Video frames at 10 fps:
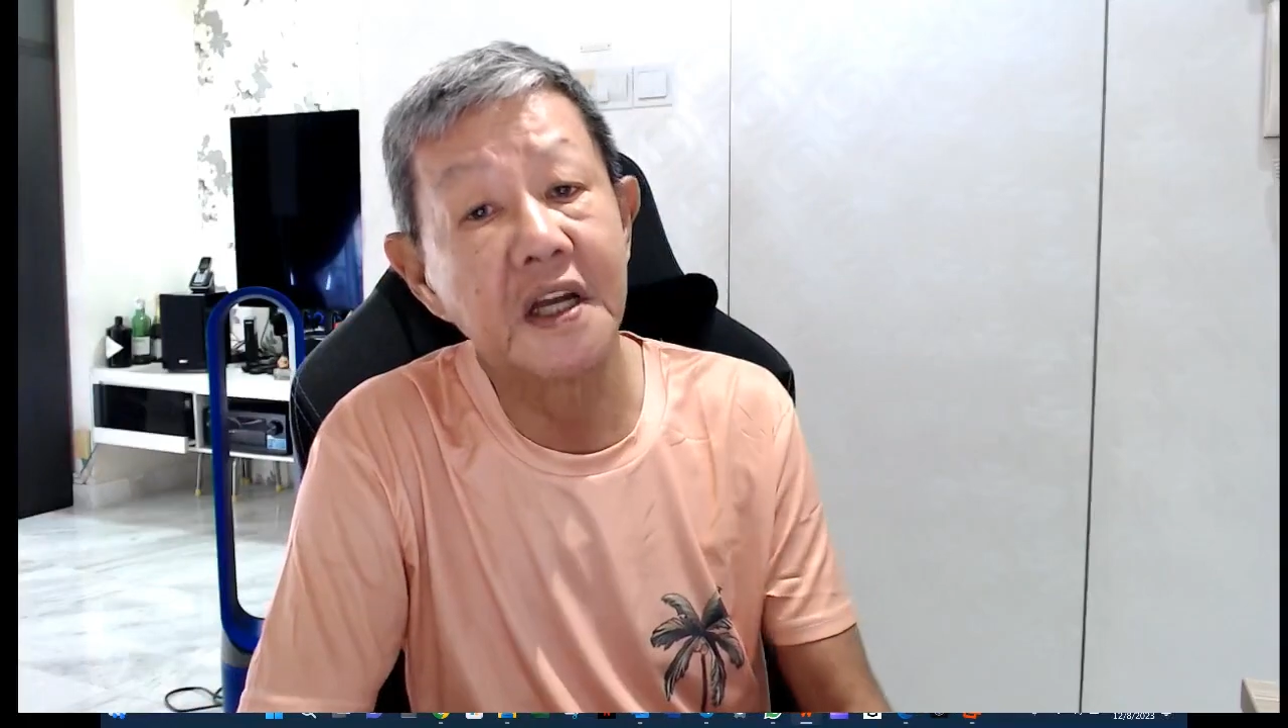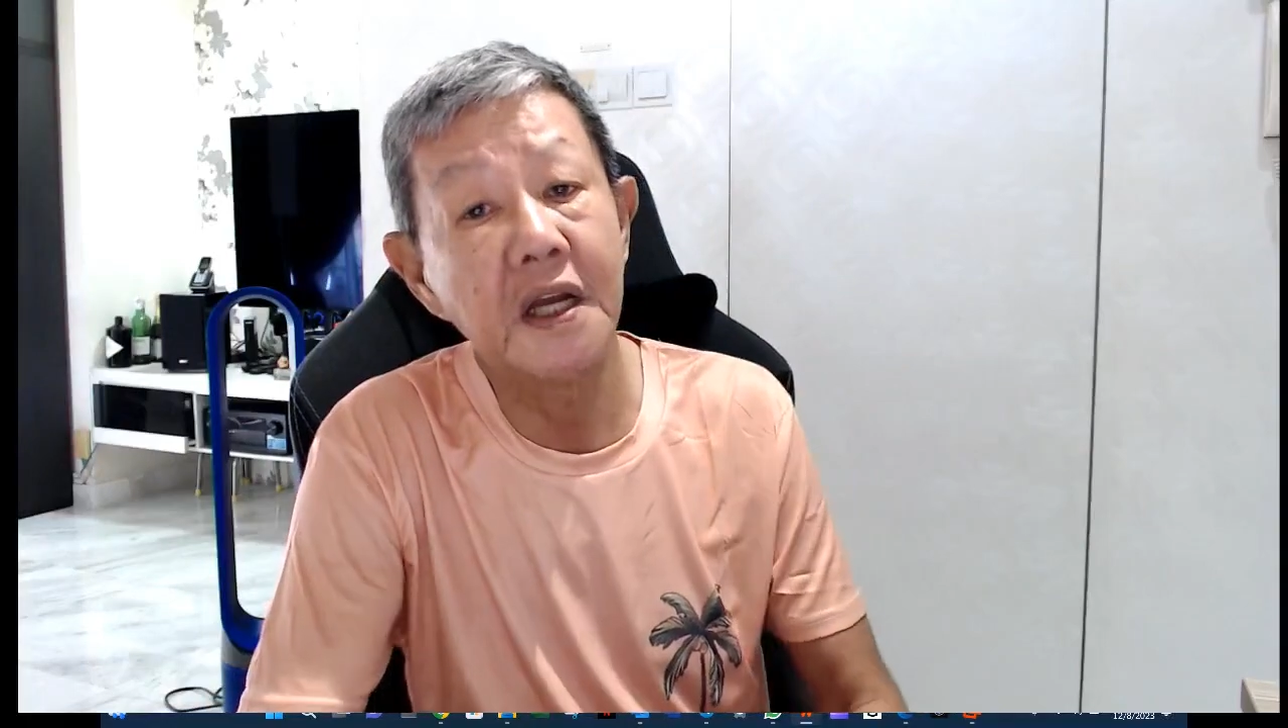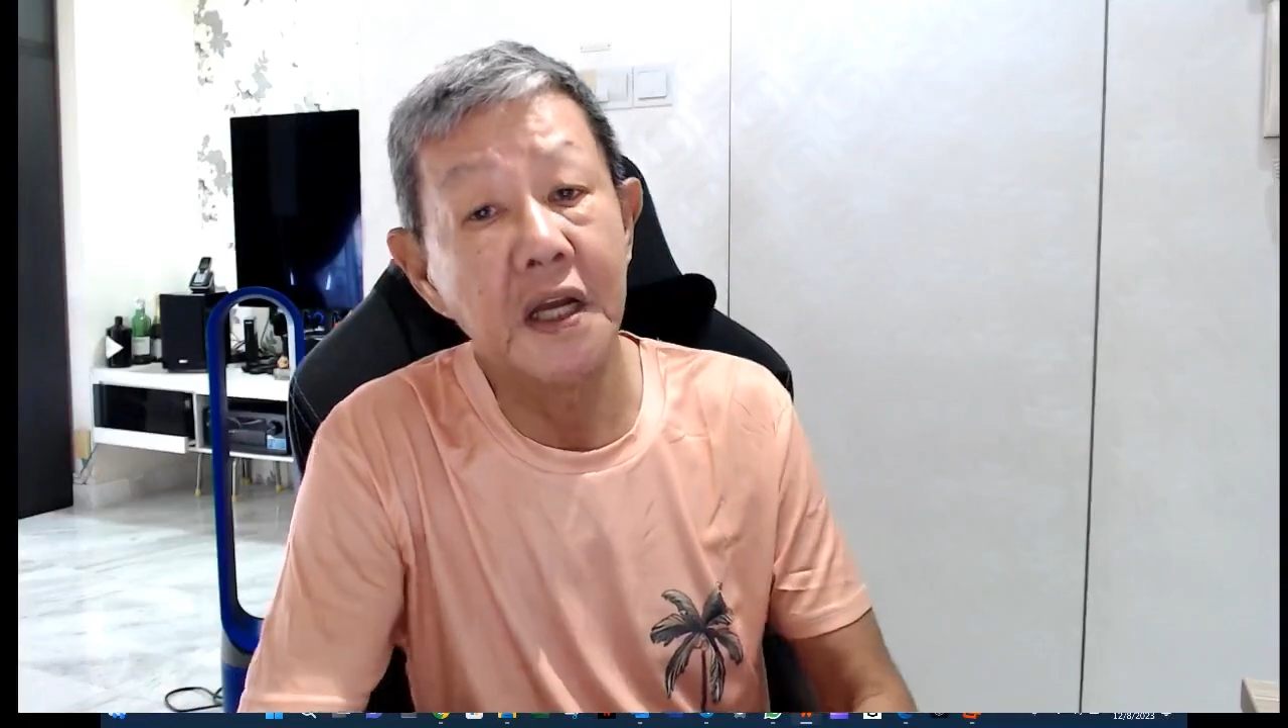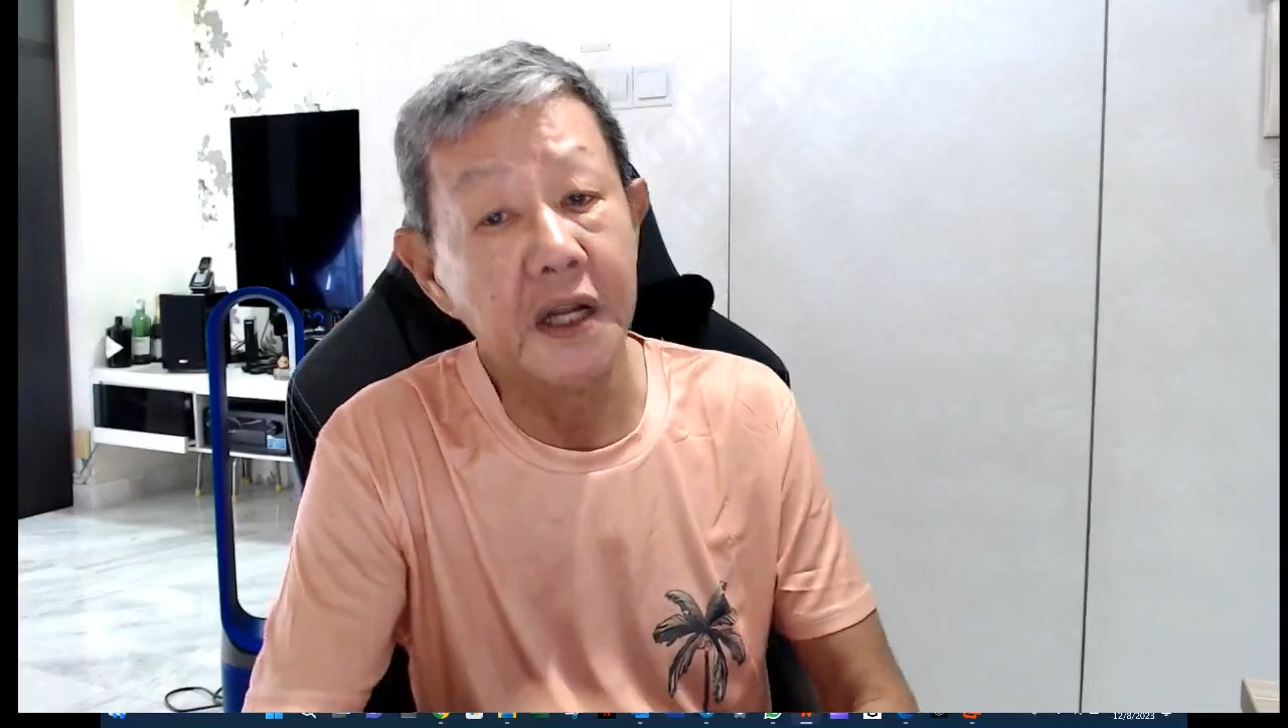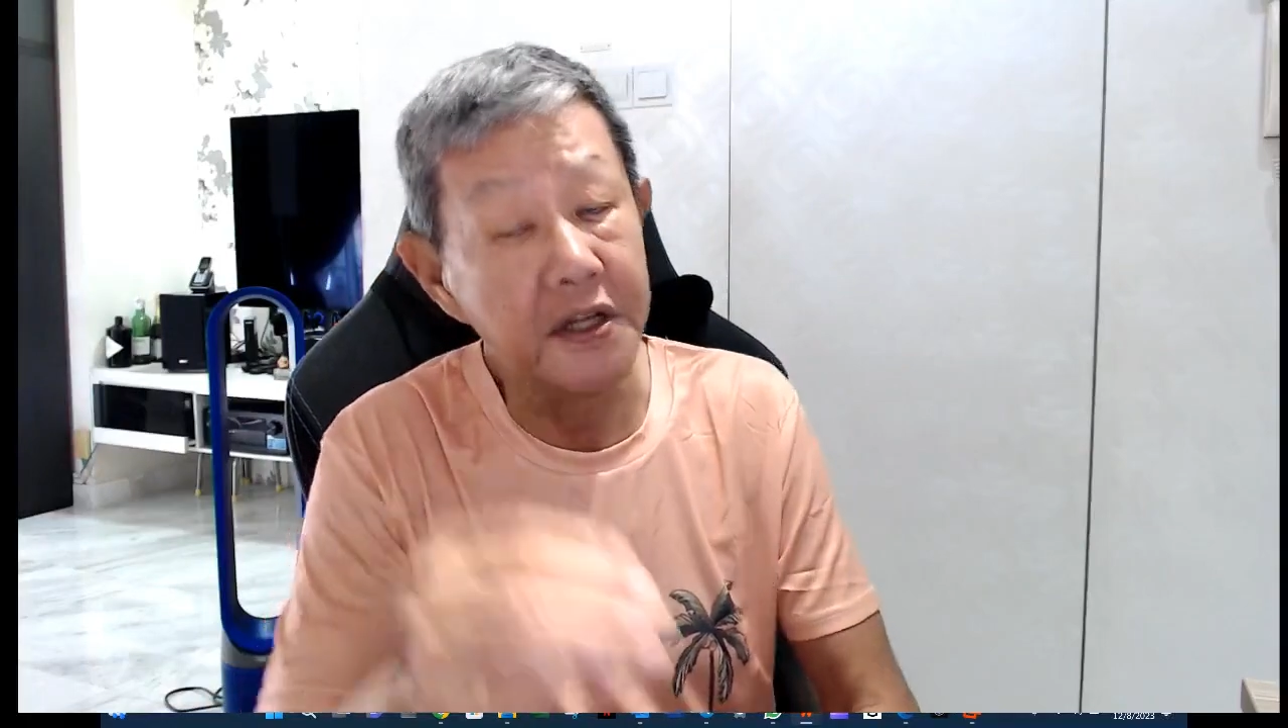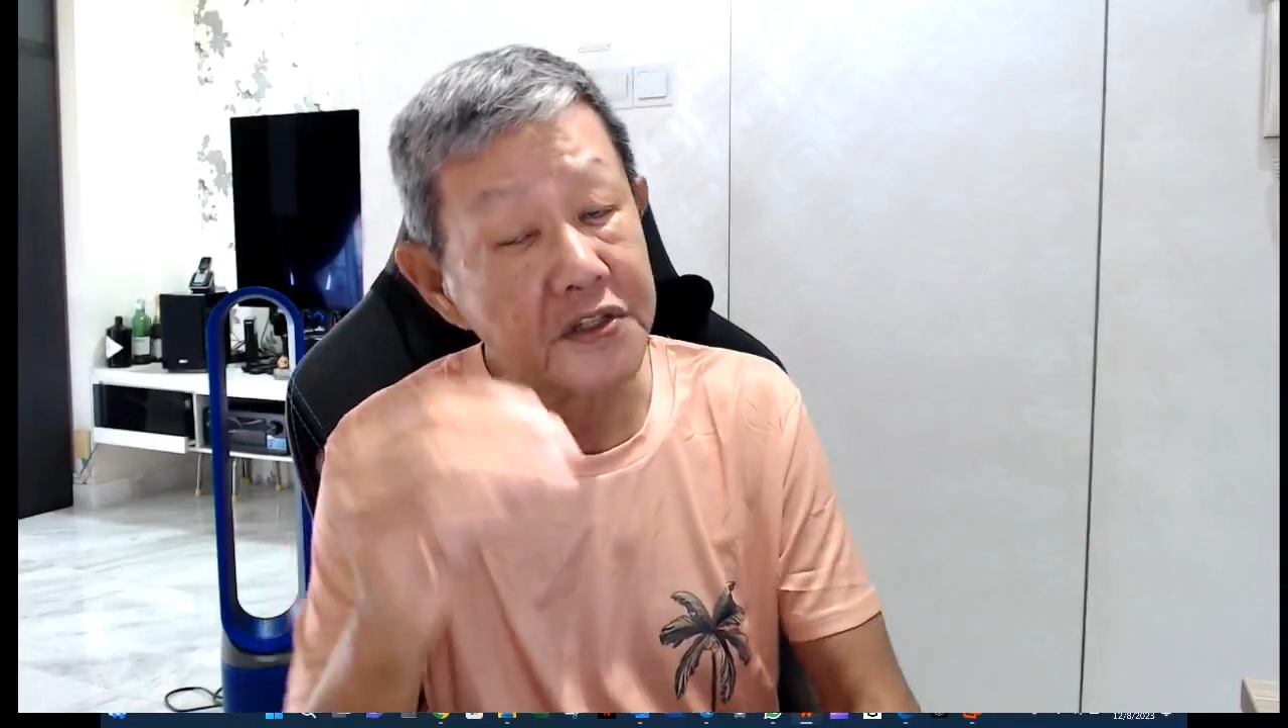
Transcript: it is